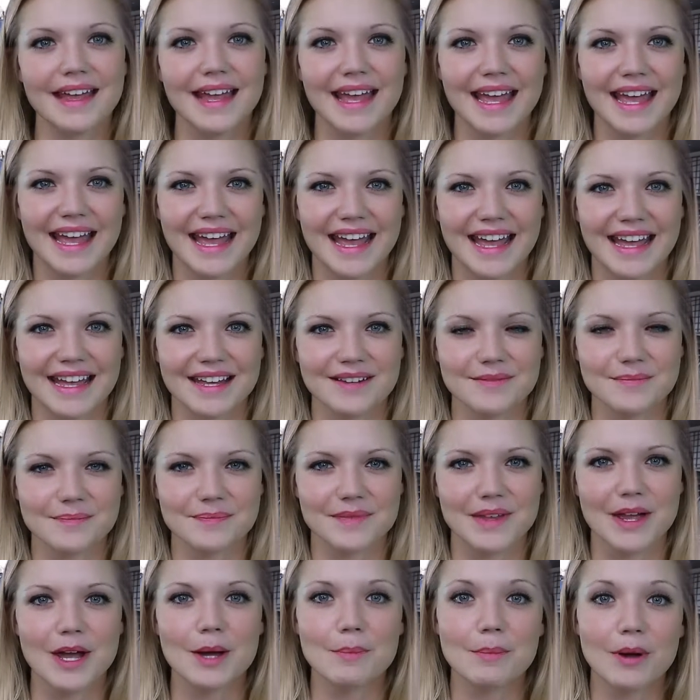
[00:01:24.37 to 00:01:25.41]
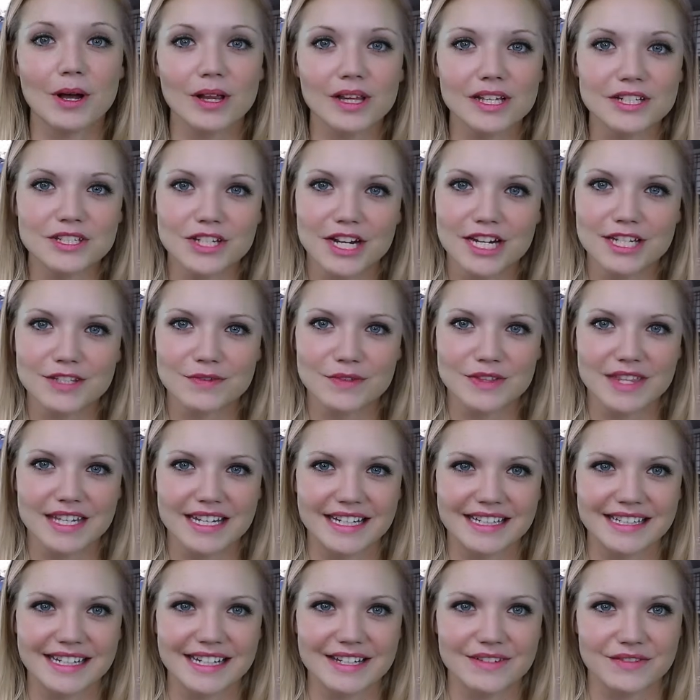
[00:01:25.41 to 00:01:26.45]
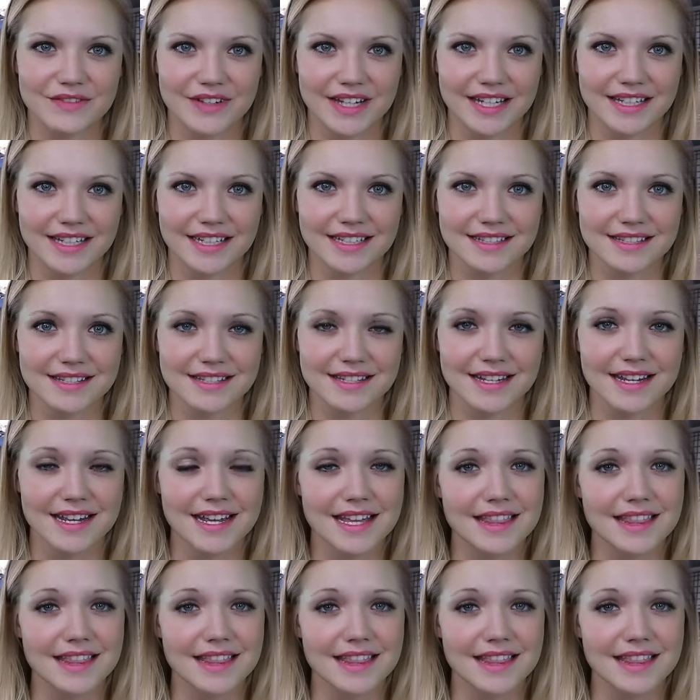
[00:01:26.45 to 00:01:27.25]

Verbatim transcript: A. Apologize for the inconvenience.